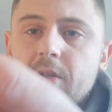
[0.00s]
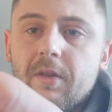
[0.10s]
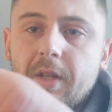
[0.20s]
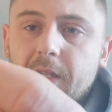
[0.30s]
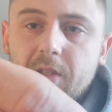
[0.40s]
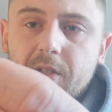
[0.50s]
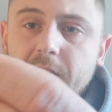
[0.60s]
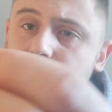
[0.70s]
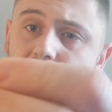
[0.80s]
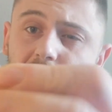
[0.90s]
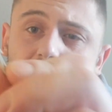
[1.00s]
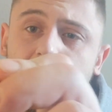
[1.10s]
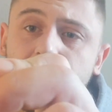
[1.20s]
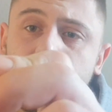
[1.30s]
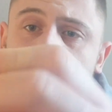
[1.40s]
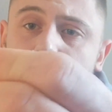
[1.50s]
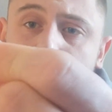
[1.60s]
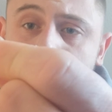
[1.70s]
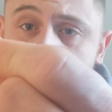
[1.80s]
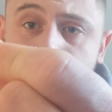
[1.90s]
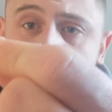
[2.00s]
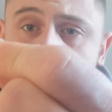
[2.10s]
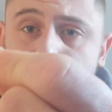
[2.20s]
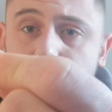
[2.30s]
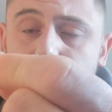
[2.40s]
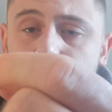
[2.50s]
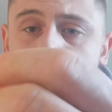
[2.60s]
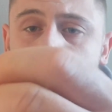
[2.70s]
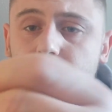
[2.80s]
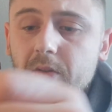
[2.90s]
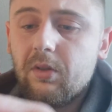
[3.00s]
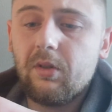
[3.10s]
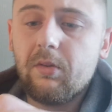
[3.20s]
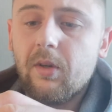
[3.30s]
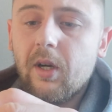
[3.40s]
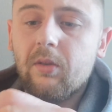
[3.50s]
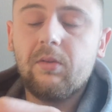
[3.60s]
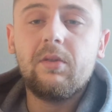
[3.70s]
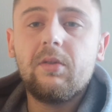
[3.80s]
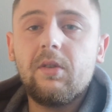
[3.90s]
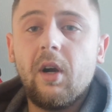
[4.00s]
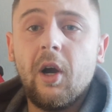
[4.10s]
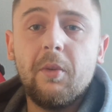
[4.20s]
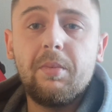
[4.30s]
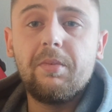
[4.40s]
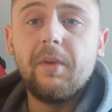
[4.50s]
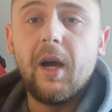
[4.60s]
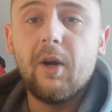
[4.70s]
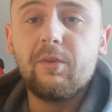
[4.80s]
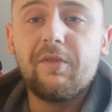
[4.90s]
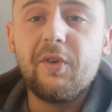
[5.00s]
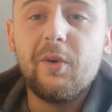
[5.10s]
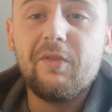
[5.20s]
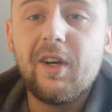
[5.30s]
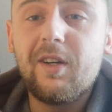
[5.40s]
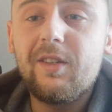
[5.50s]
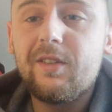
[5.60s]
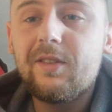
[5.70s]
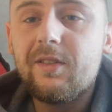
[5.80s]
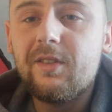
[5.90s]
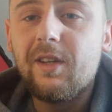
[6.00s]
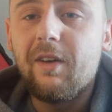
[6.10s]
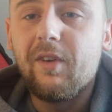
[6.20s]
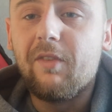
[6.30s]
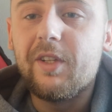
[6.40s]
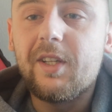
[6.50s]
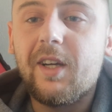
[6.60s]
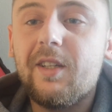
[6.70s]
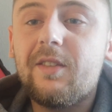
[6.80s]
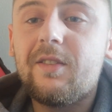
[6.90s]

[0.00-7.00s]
that does the exact same, and it works just as good. Well, I hope that helped a few of you. Have a lovely day.